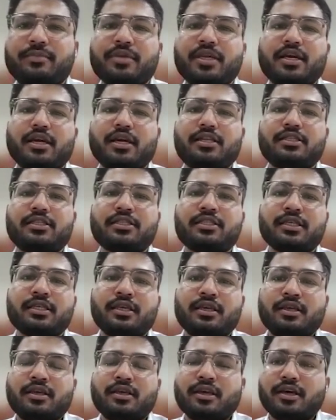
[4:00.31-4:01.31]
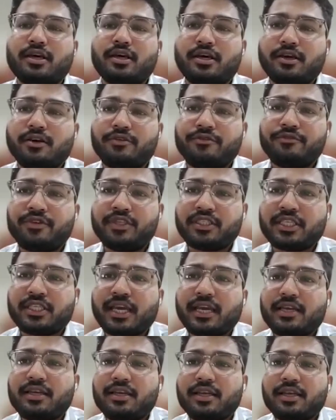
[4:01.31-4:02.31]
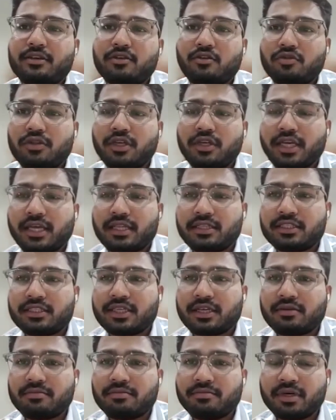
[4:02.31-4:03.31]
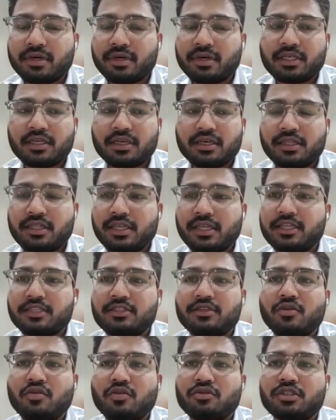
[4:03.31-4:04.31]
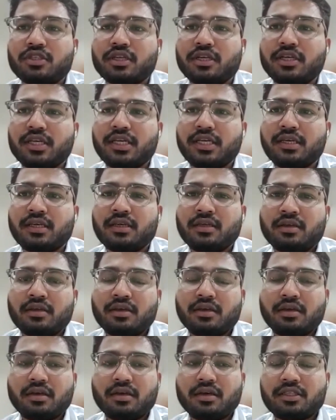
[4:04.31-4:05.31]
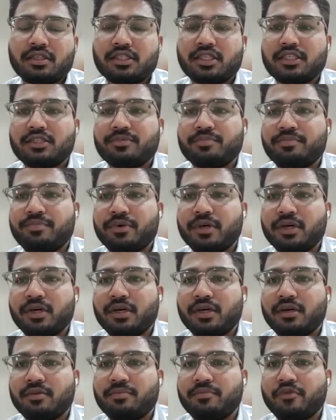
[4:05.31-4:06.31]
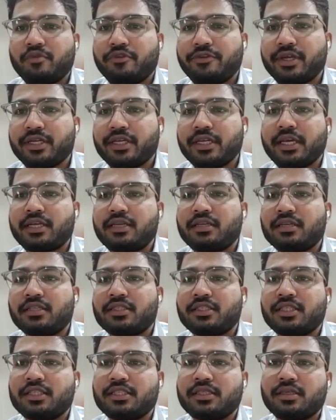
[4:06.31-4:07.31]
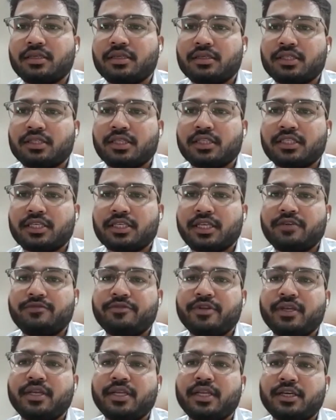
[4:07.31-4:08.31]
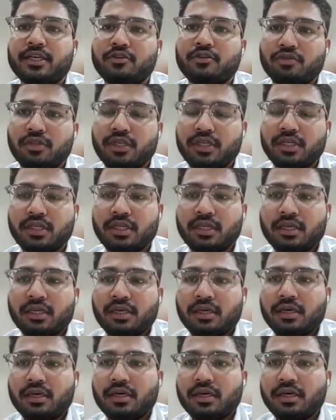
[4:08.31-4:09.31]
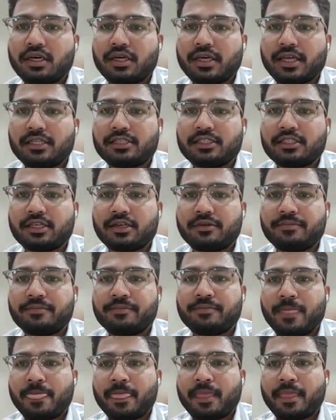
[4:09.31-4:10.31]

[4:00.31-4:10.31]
chemicals which can lead to the cancer, but there is no study such proving that sunscreen will lead to the cancer.